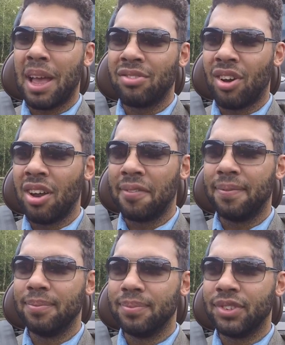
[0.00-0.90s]
has kind of
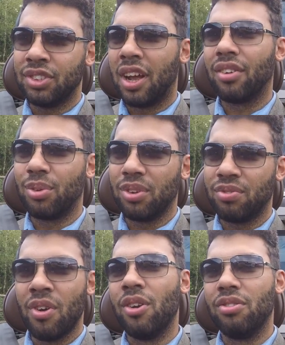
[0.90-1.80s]
stuck to its
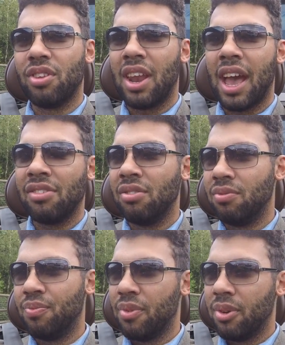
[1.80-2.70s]
roots and it hasn't
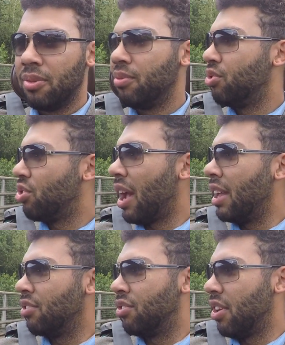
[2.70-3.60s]

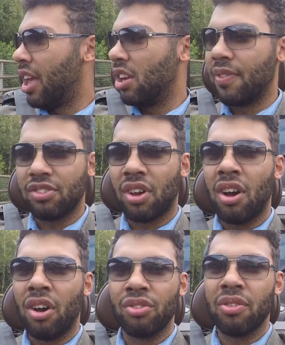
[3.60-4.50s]
changed any of its
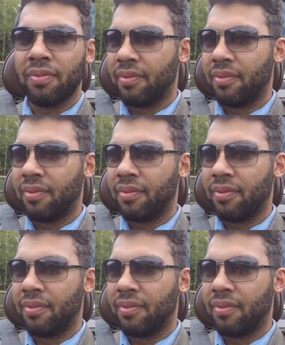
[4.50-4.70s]
cars.